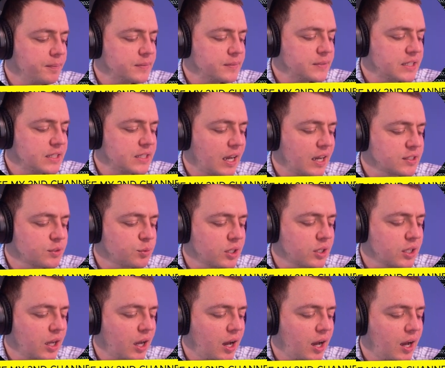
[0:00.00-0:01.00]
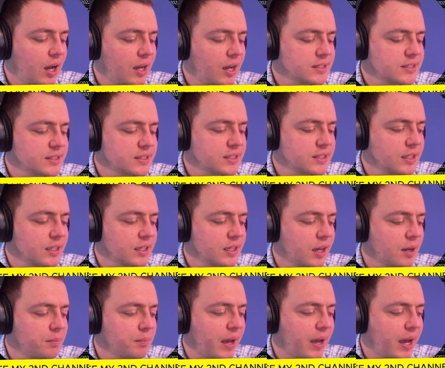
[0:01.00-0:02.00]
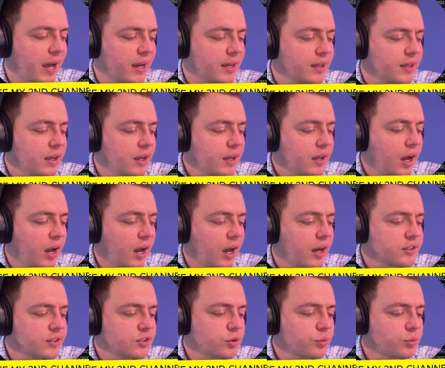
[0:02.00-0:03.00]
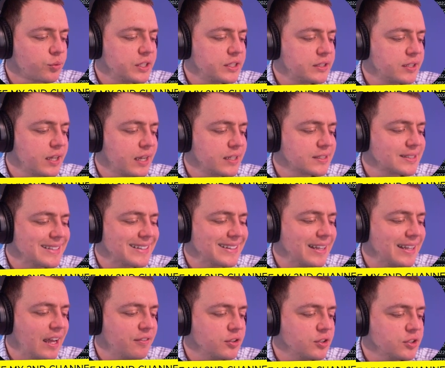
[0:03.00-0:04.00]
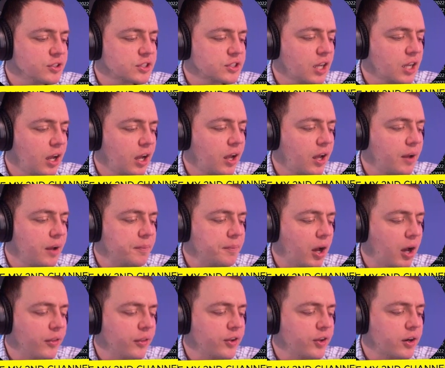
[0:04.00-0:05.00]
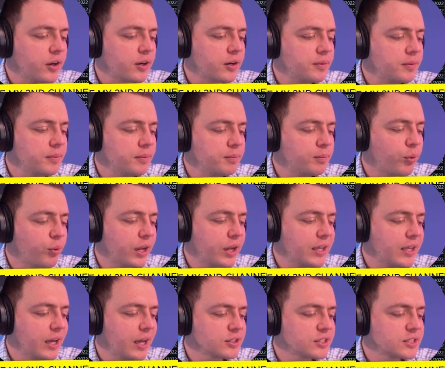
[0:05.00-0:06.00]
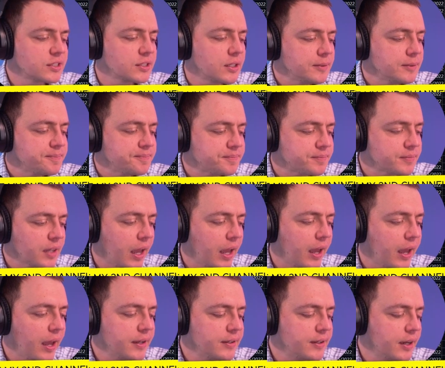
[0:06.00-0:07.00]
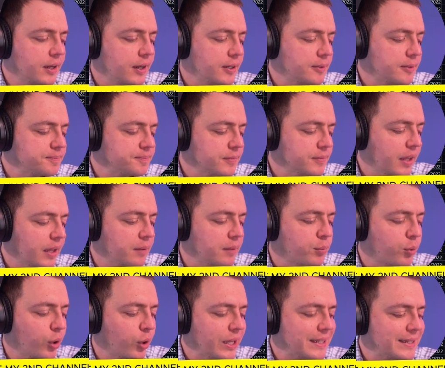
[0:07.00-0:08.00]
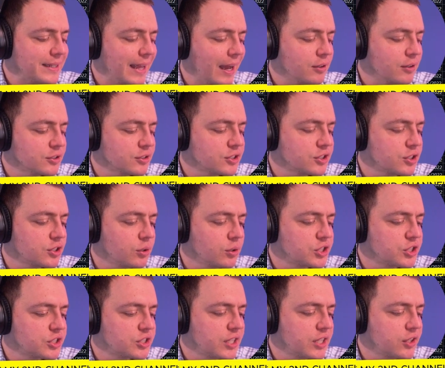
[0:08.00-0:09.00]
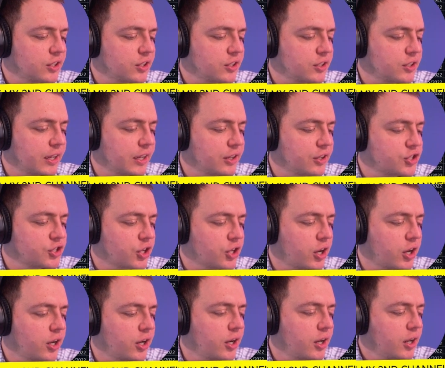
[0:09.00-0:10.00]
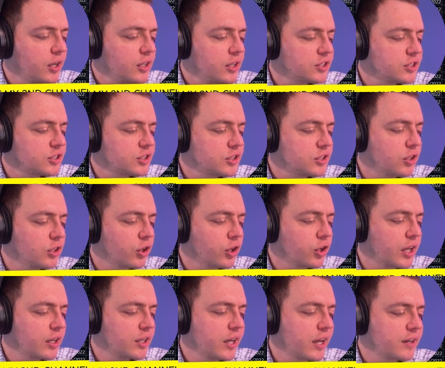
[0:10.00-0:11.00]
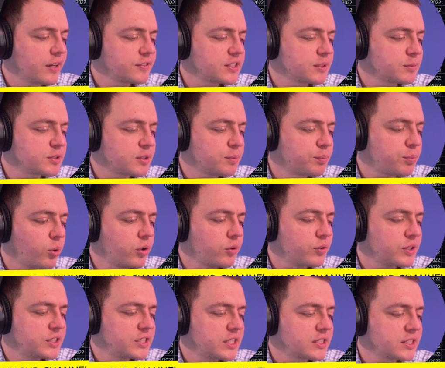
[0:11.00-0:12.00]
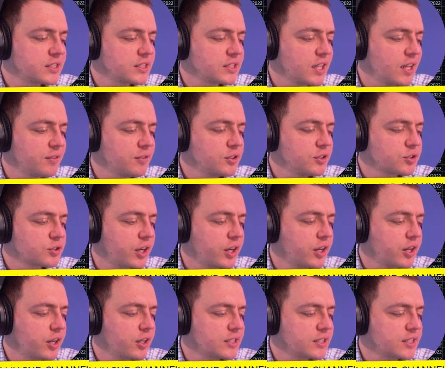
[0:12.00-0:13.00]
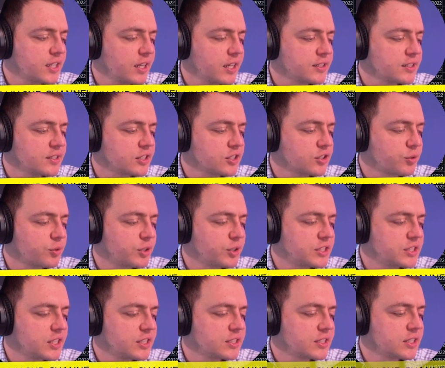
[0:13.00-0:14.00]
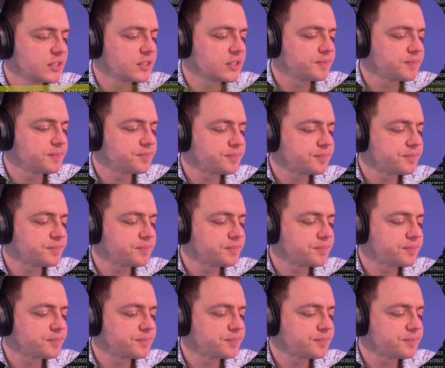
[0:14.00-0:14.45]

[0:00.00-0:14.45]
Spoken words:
Stocks will constantly come back to retest levels on their breakouts and breakdowns. So just take your chart, look at kind of some support and resistance levels right here. Let's say this is a resistance.